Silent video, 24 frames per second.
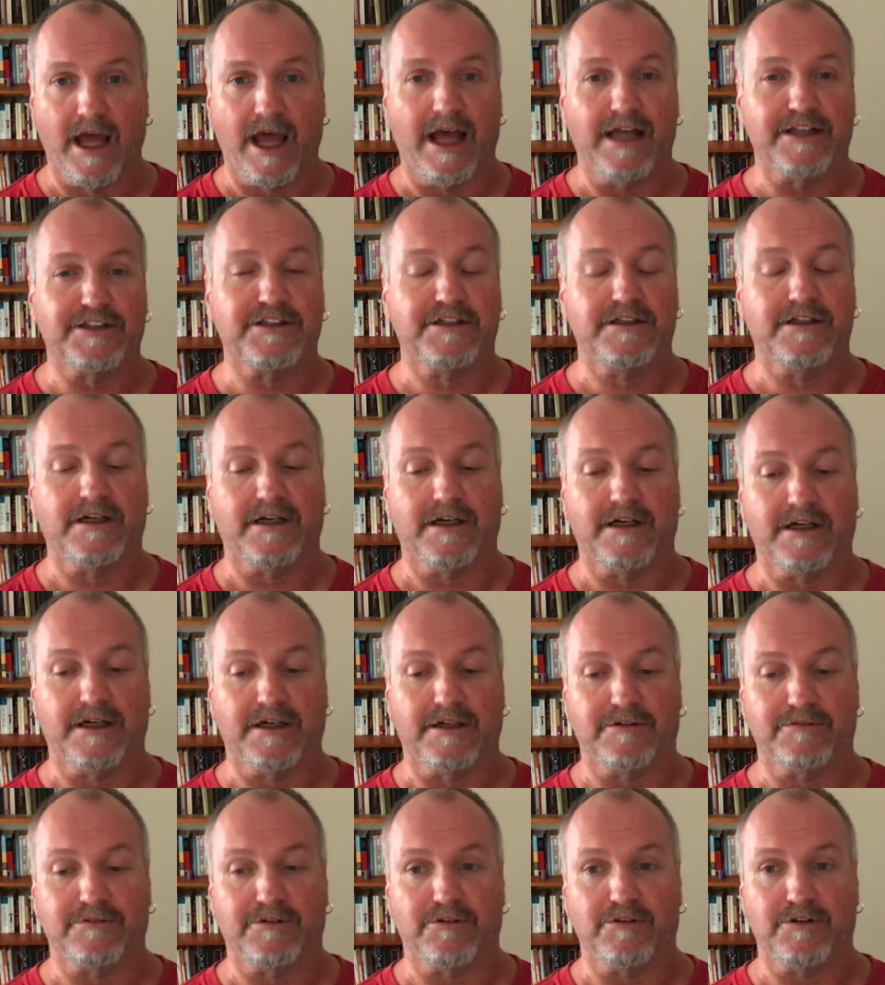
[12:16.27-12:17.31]
As
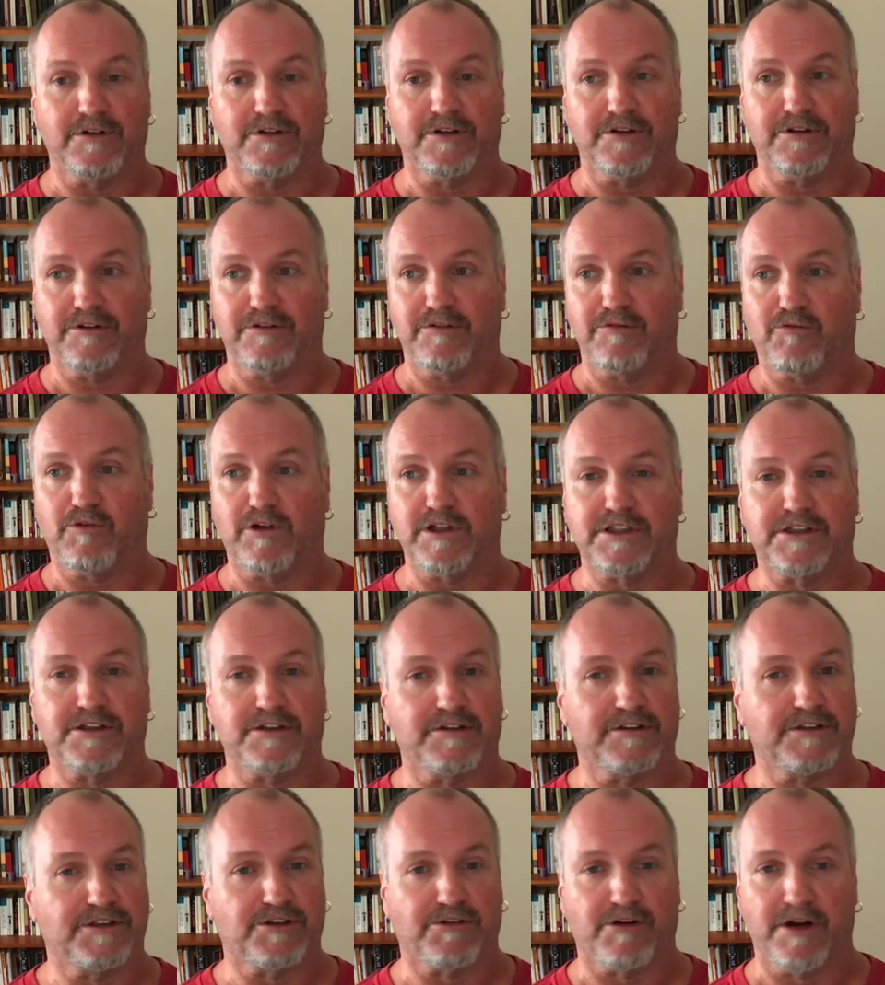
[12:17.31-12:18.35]
once
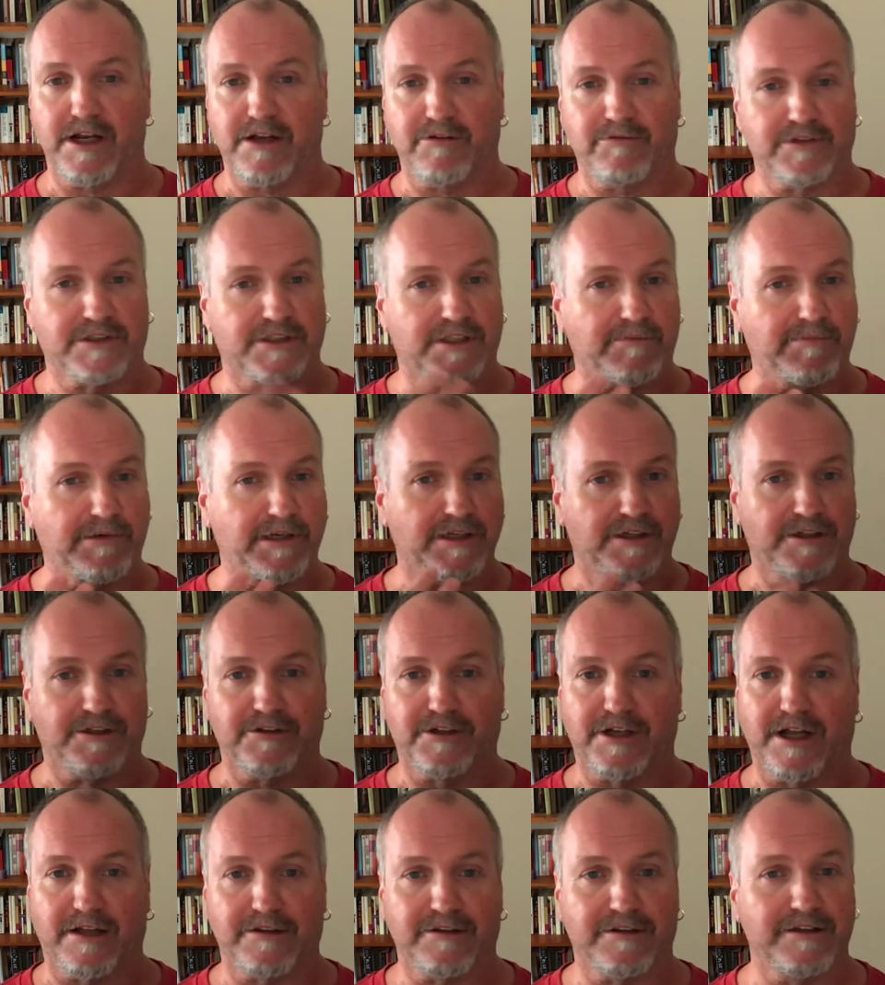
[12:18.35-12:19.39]
you're trading with somebody, you're
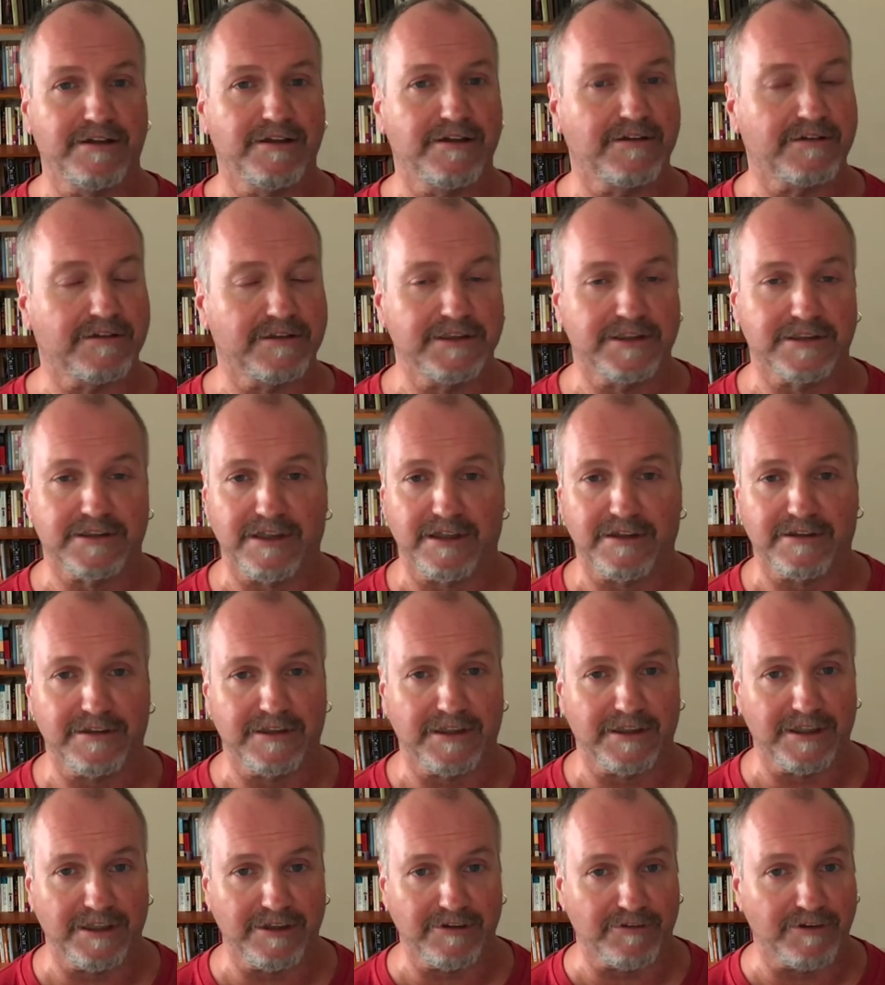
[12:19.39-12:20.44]
not nearly as likely
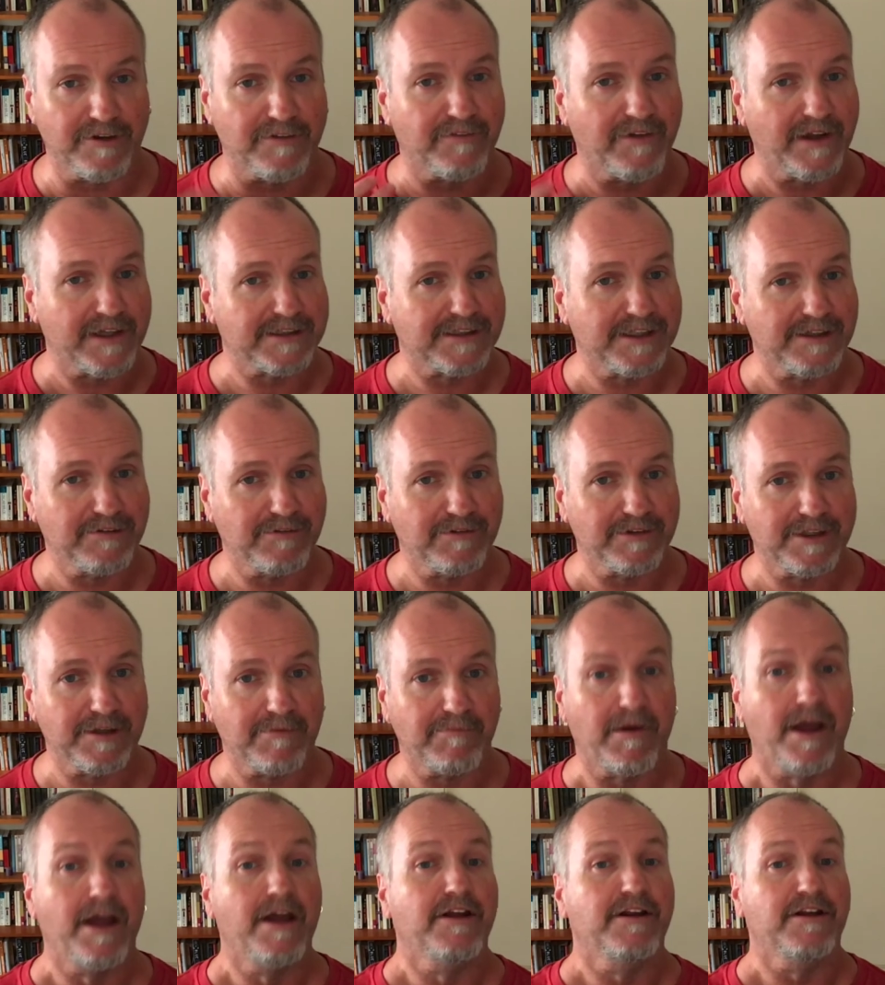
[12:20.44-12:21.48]
that you're invested with
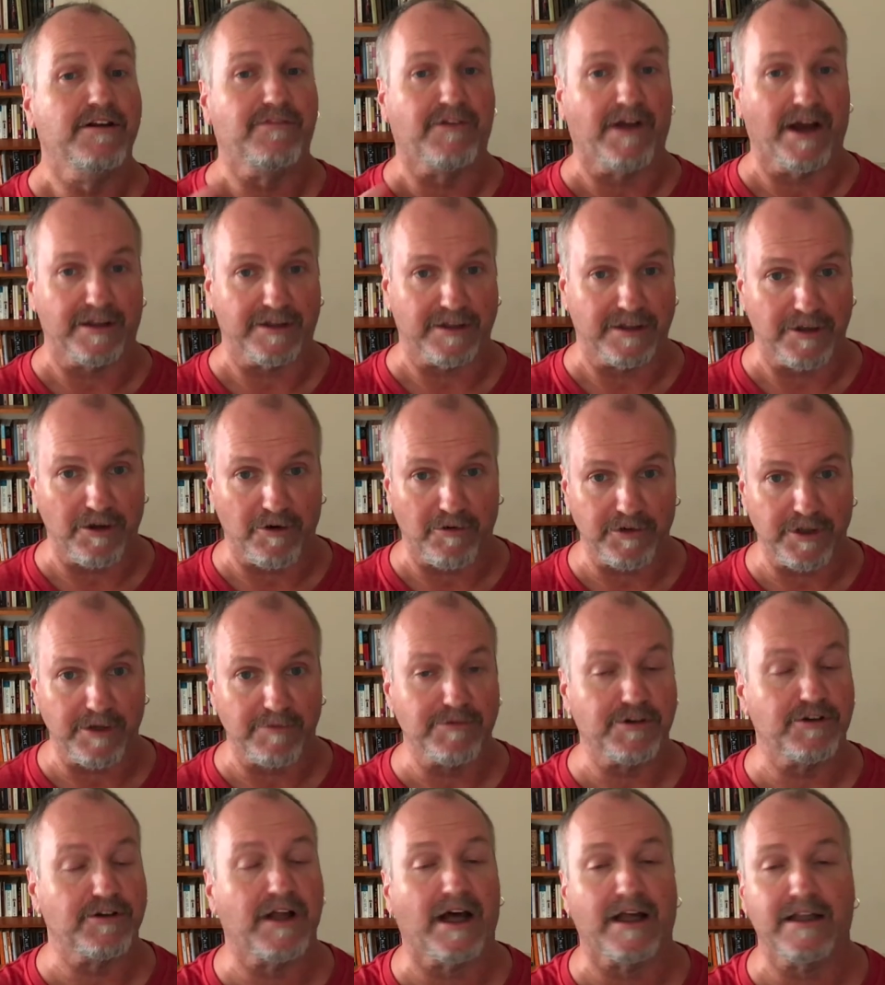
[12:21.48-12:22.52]
them. You've gotten to know them.
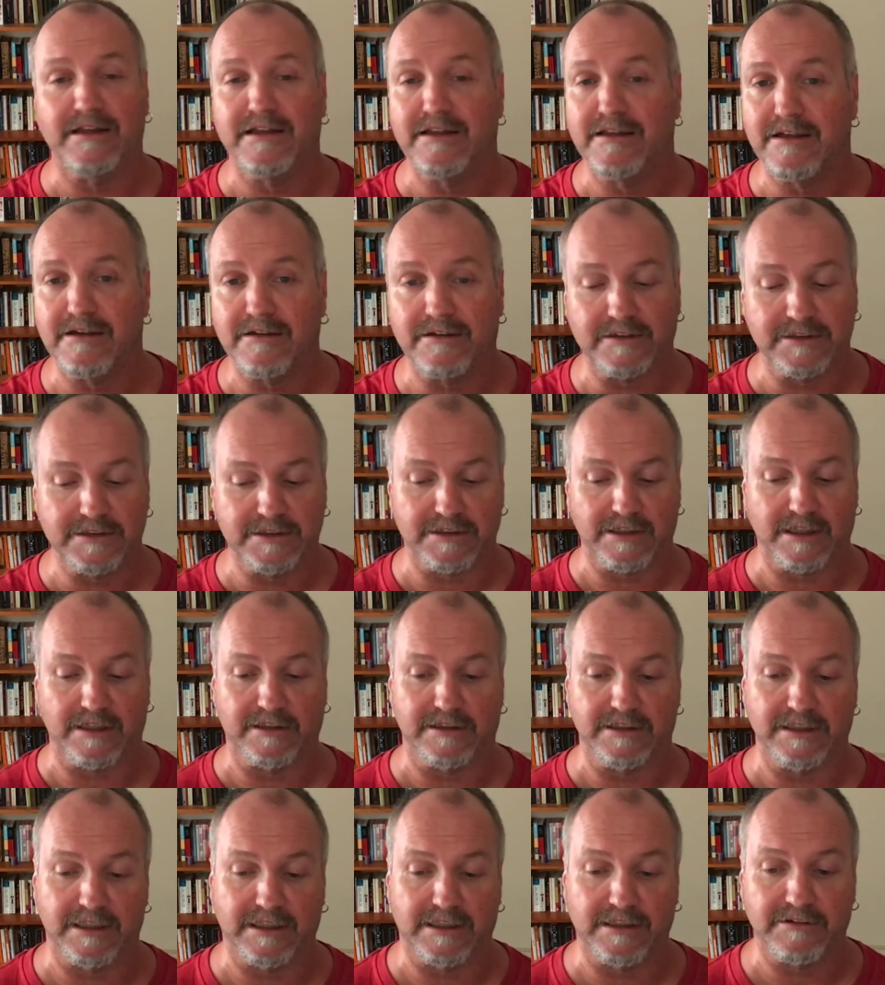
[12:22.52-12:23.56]
You're not nearly as
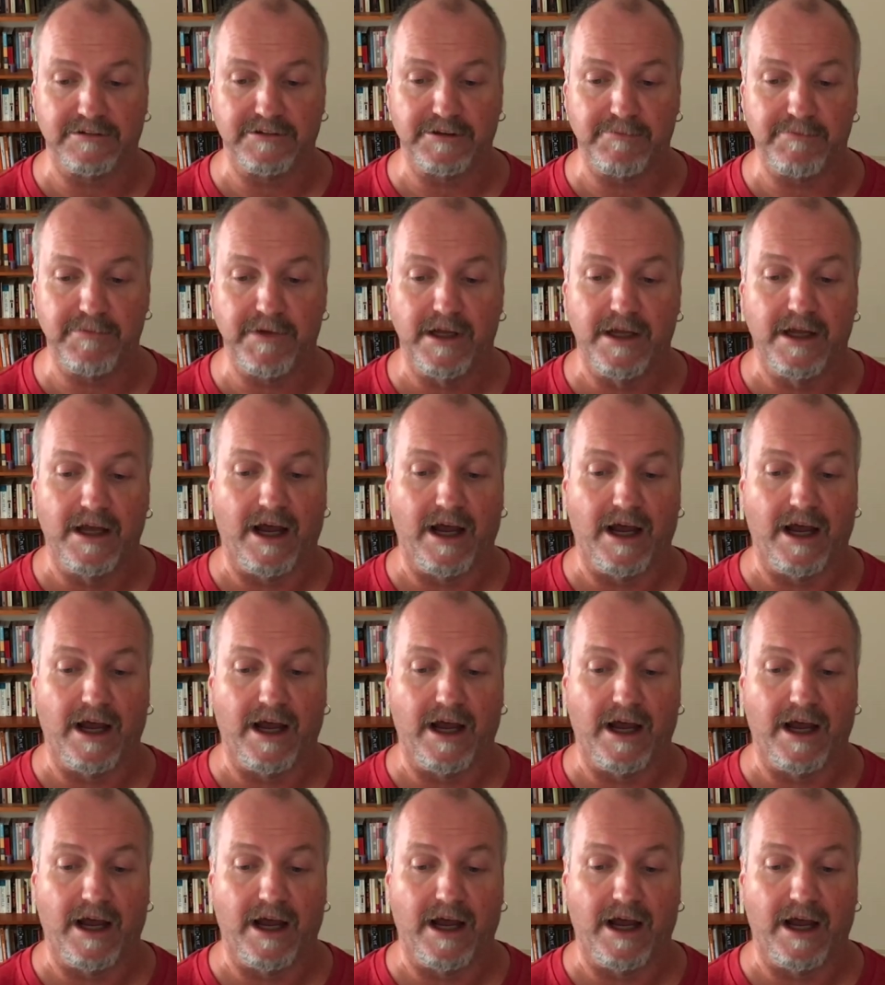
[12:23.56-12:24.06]
likely to kill them.